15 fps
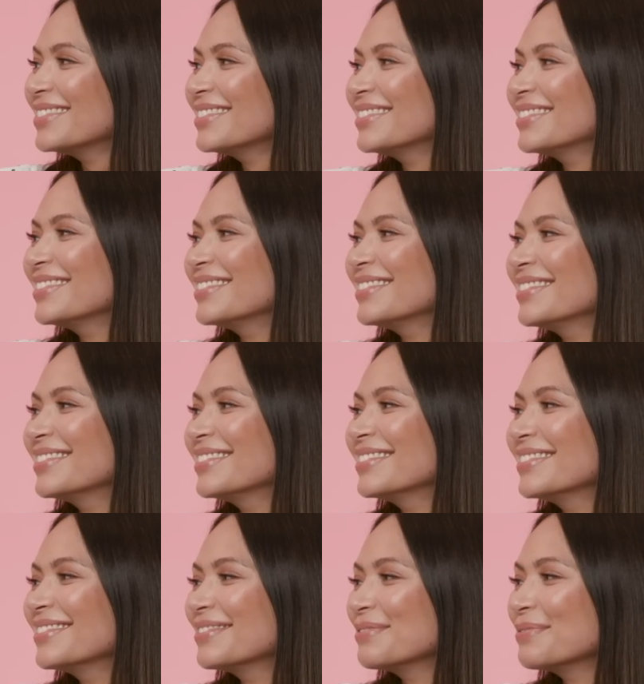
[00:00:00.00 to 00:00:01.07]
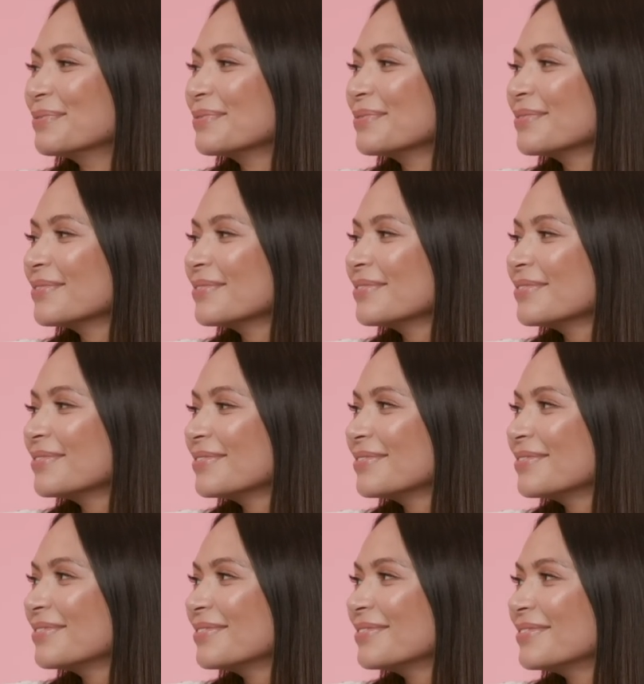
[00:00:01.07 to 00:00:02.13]

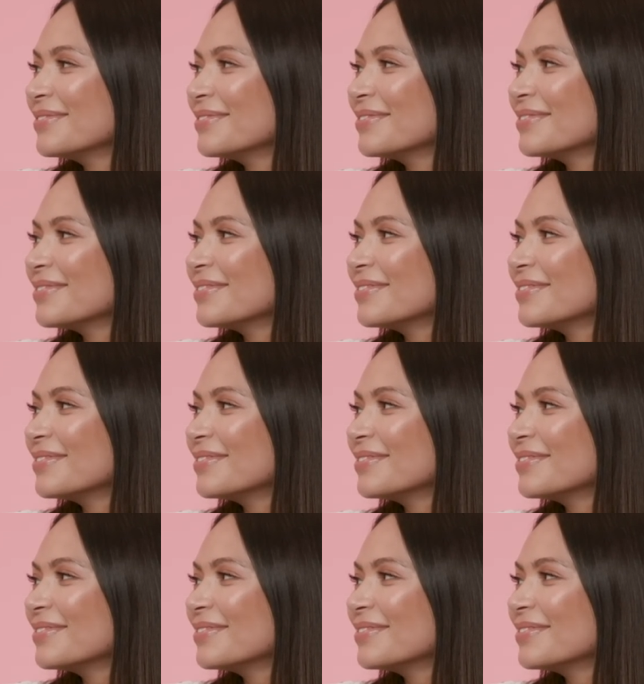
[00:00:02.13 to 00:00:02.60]
This person isn't speaking.